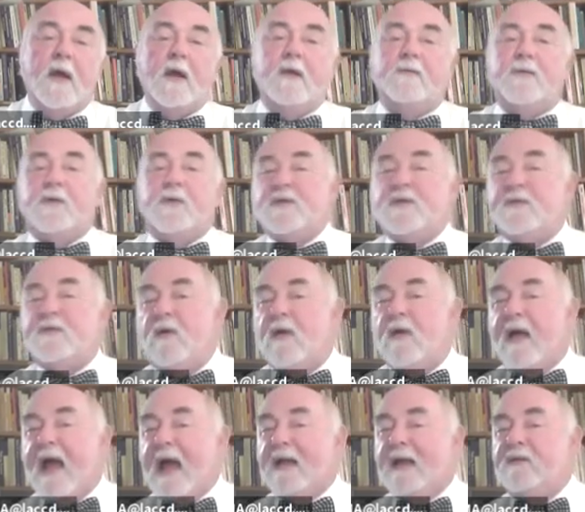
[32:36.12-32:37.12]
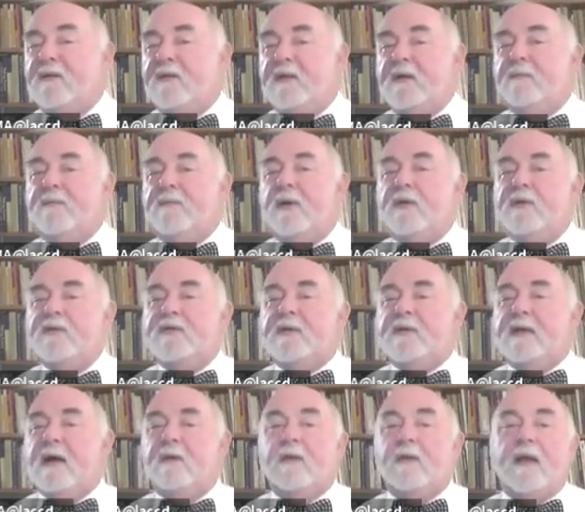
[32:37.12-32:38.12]
First of all, actively impose
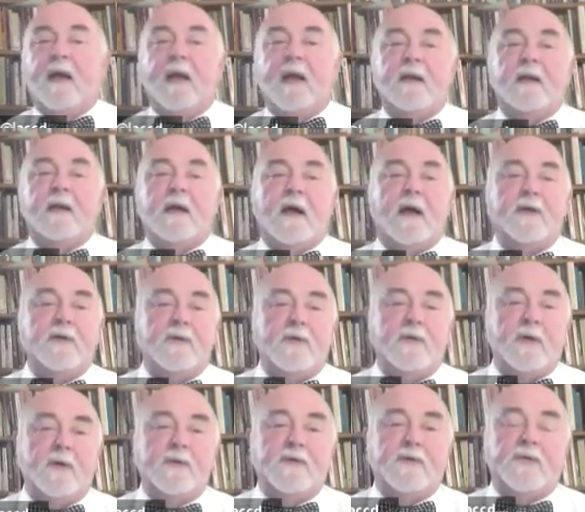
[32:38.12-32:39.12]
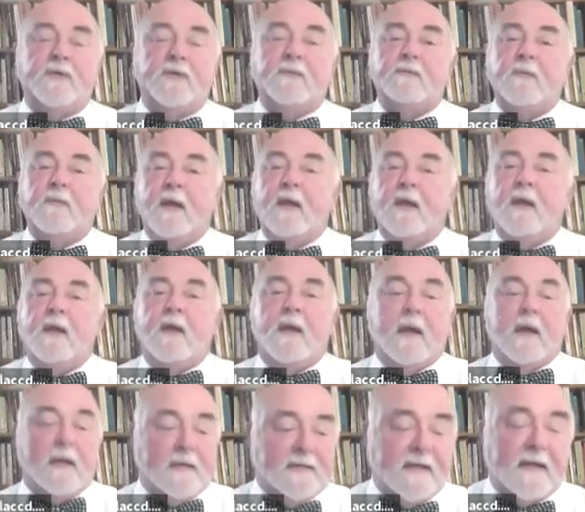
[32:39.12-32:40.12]
an outline on your notes.
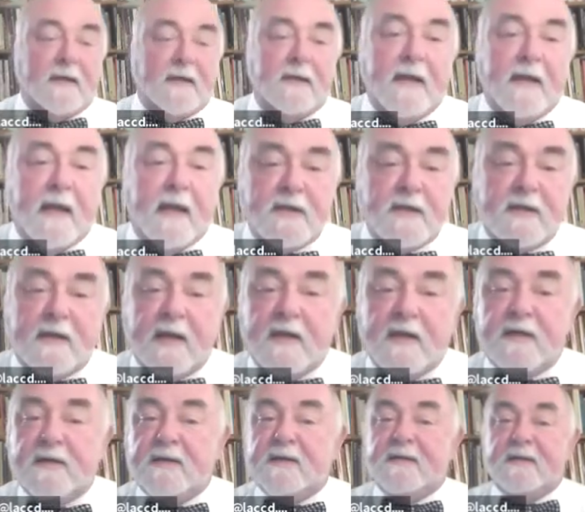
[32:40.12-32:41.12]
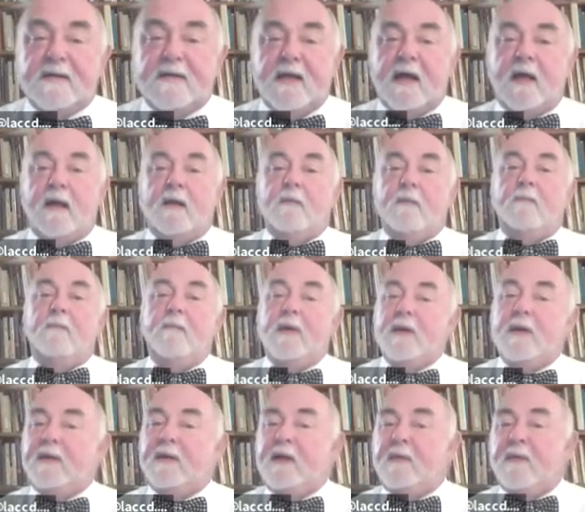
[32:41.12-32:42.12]
Secondly, education is not
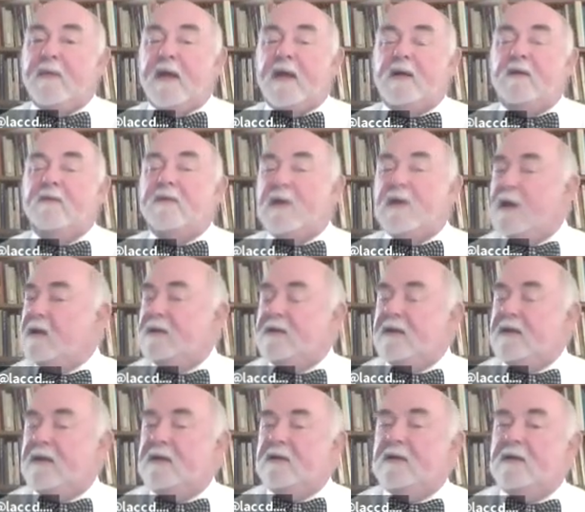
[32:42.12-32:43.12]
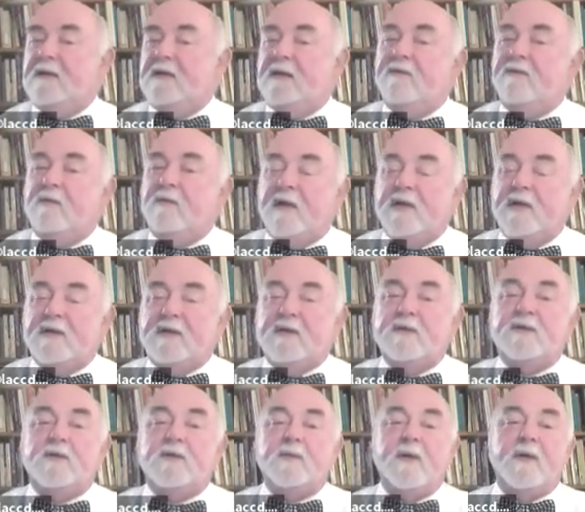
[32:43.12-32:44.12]
merely a matter of content
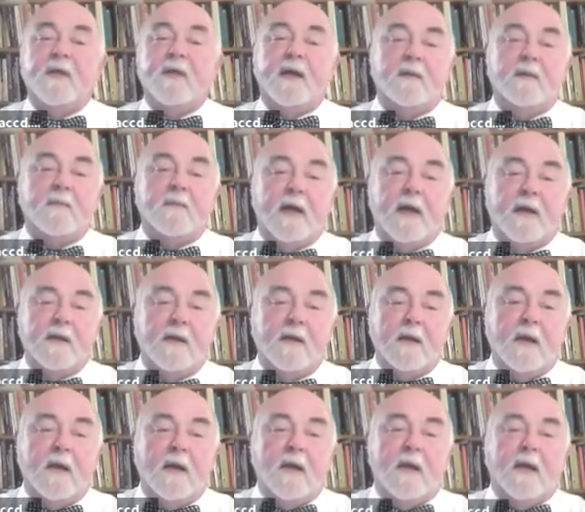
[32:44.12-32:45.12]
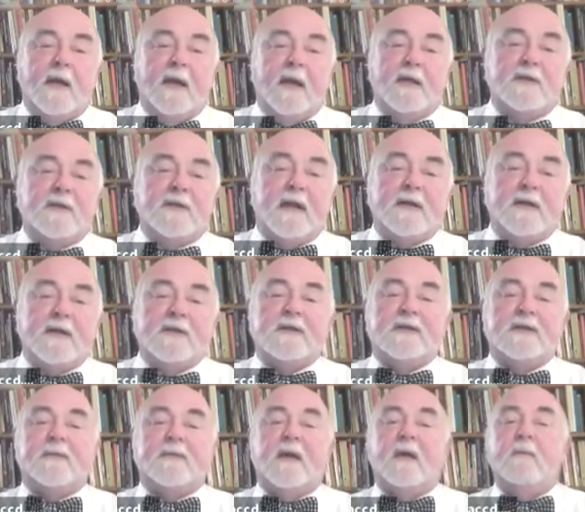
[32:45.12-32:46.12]
information, so bear that in mind. Education
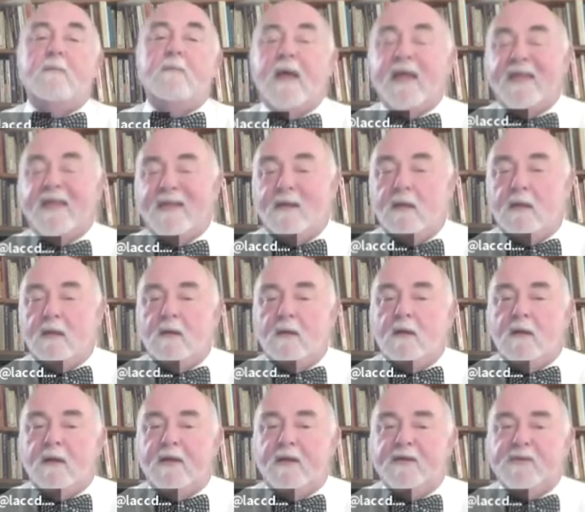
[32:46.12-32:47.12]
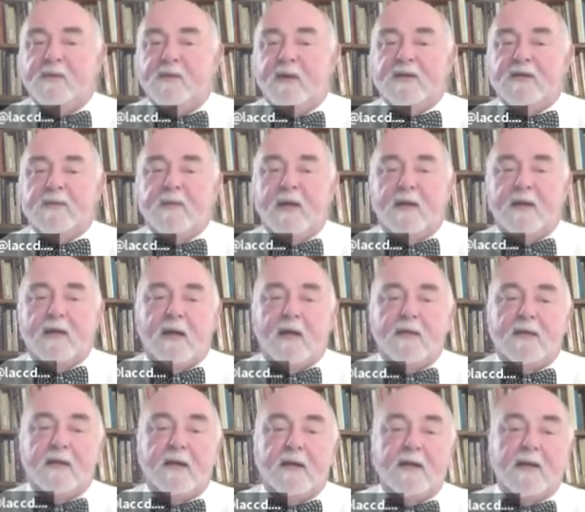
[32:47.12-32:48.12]
is about method as well as about
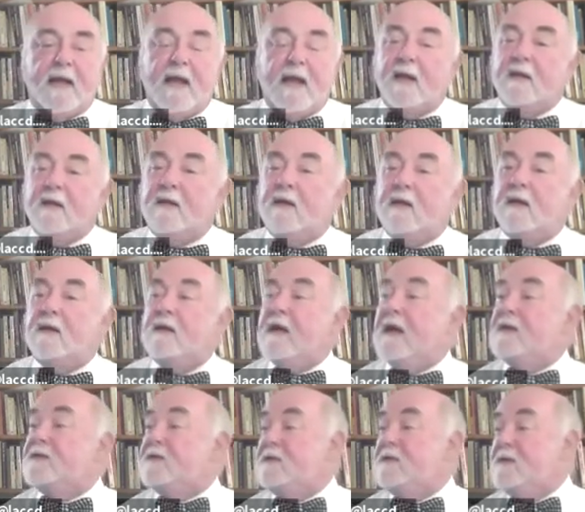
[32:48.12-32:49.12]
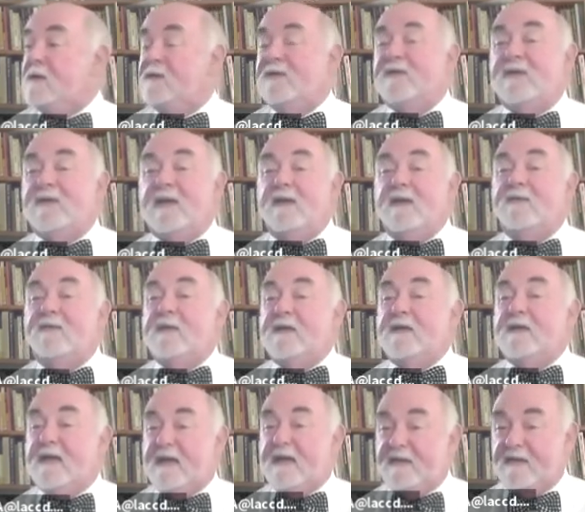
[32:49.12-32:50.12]
content. And uh, last, don't study for the
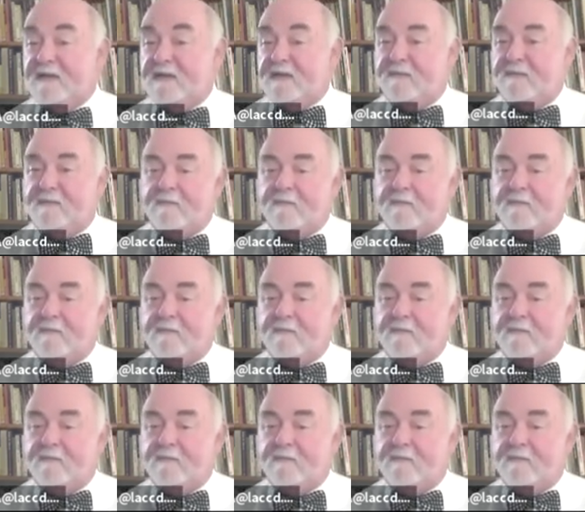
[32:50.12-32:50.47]
test.